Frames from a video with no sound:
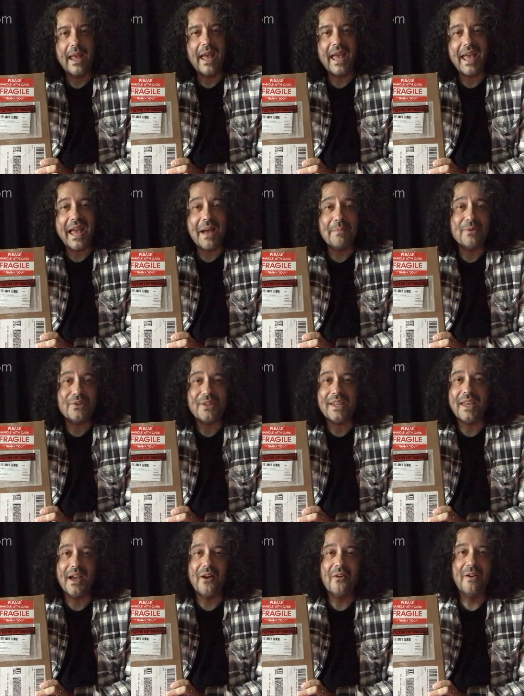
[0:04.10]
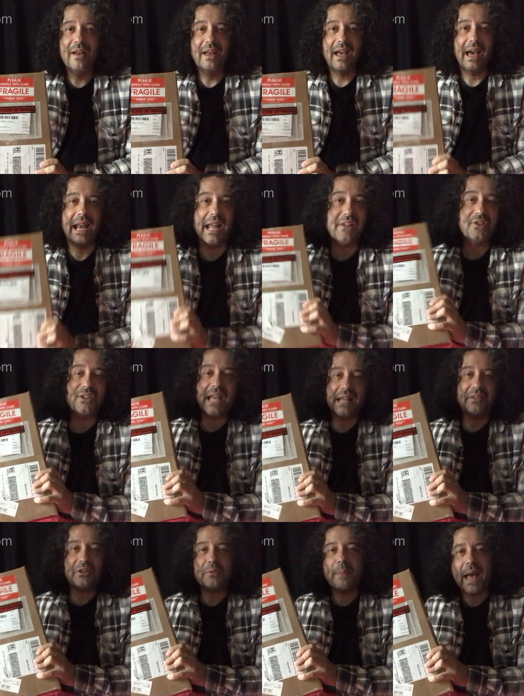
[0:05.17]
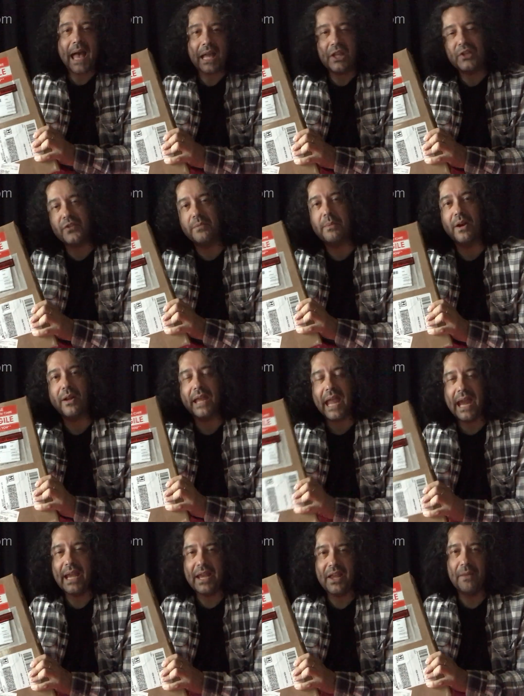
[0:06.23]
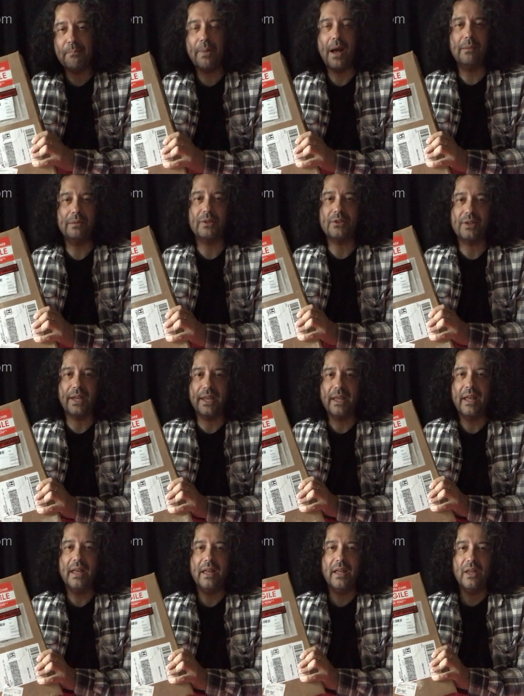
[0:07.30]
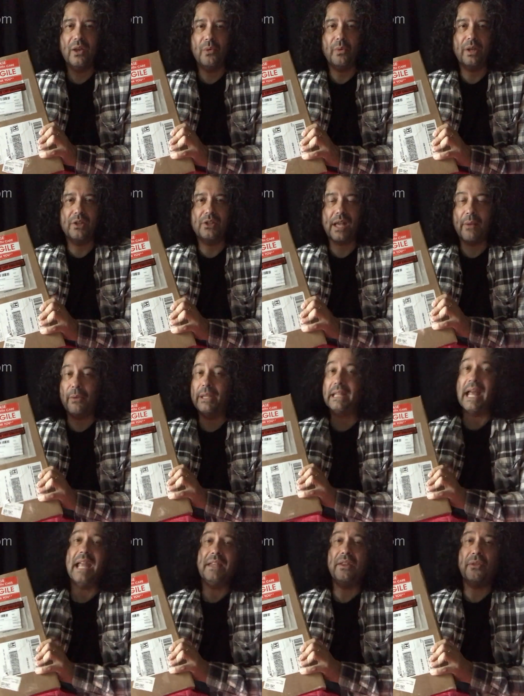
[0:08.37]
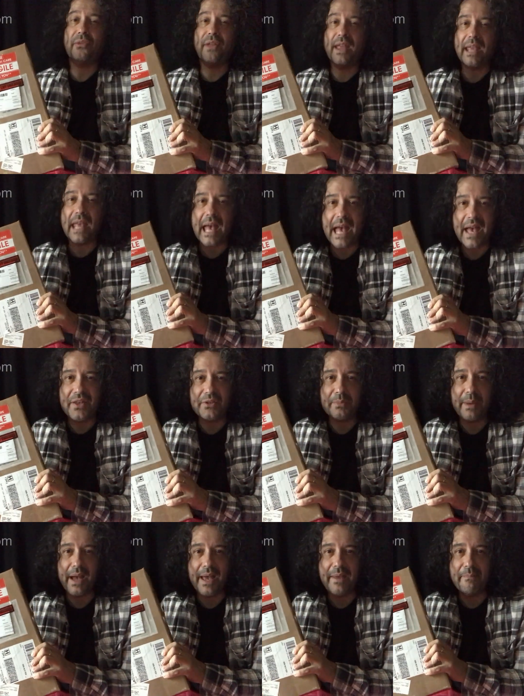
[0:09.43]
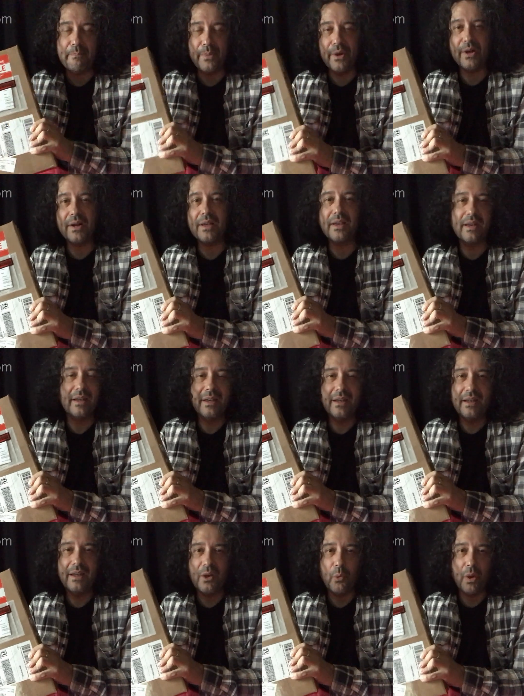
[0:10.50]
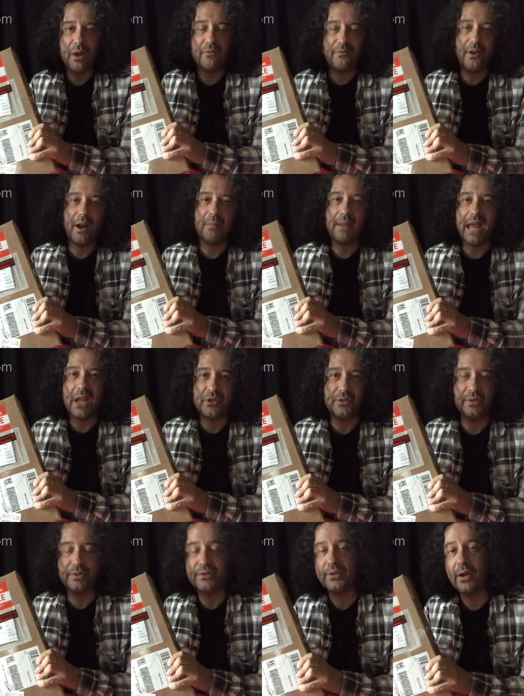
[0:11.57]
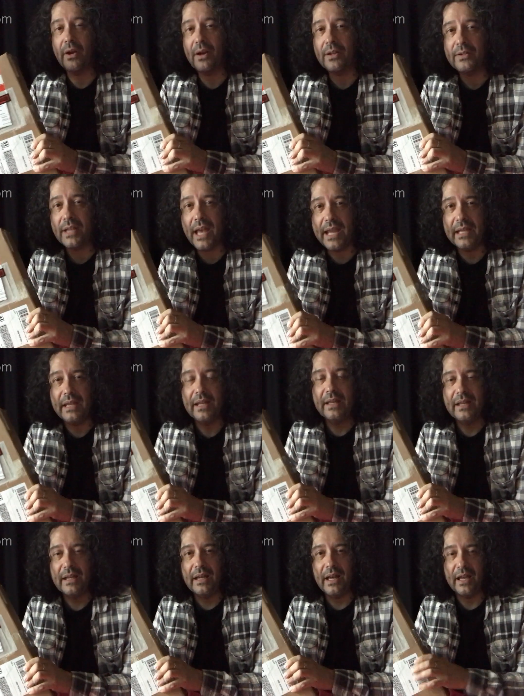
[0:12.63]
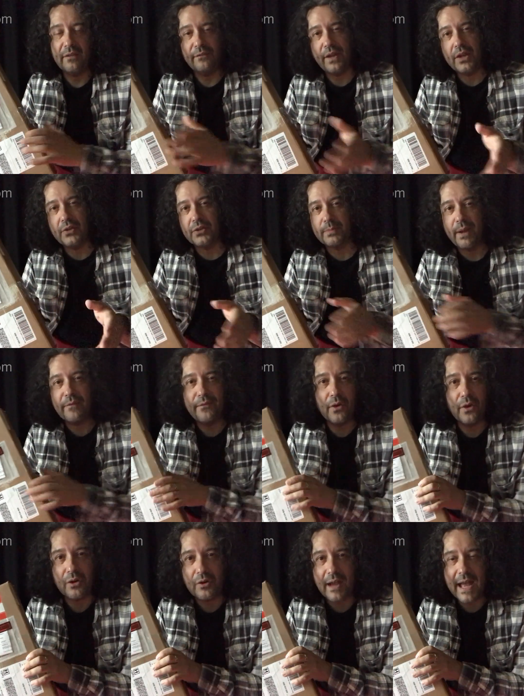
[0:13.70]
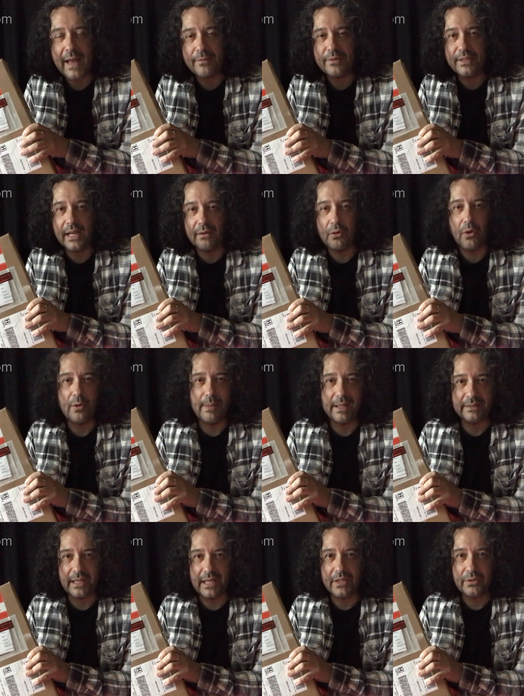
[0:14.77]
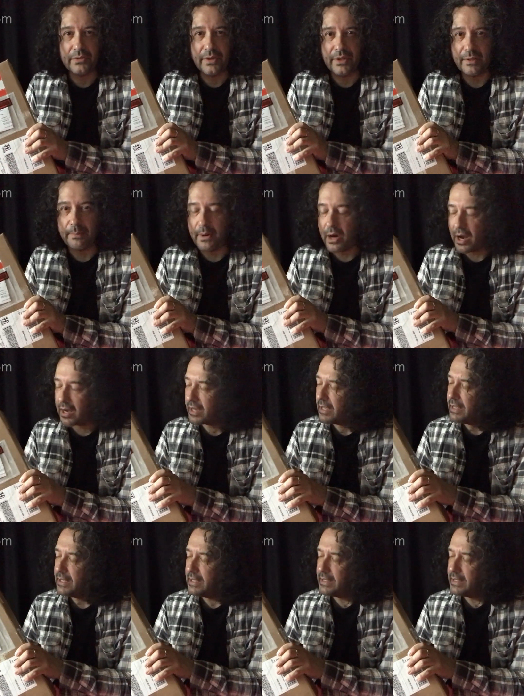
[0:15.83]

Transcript: Hey, I'm Xiomaro, and I just got this package from Arcadia Publishing, which I would like to think has my book, Weir Farm National Historic Site. Uh, it features my photographs, and I wrote about the history of the park.